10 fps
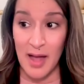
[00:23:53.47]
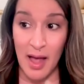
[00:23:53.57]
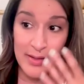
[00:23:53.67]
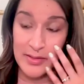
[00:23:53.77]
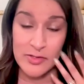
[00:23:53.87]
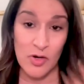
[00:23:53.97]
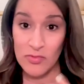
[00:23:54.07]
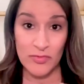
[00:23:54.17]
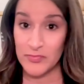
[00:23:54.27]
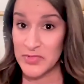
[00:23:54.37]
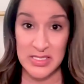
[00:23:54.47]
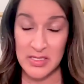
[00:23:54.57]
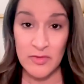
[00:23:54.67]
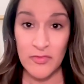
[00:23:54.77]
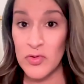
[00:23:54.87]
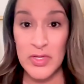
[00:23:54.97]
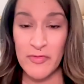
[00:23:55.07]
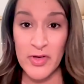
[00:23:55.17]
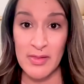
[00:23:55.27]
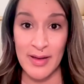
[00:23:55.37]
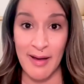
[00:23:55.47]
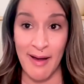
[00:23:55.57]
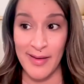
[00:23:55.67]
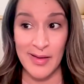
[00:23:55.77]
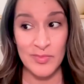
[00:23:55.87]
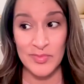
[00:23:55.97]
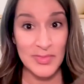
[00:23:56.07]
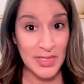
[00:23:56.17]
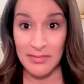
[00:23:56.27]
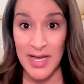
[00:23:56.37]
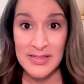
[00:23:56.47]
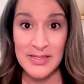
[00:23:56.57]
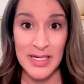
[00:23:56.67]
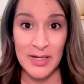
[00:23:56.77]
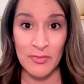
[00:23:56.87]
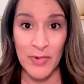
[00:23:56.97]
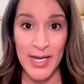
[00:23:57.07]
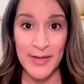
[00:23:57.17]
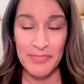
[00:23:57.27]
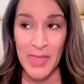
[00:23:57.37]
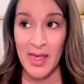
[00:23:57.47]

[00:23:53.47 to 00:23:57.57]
I don't still fully feel like I am Leslie, right?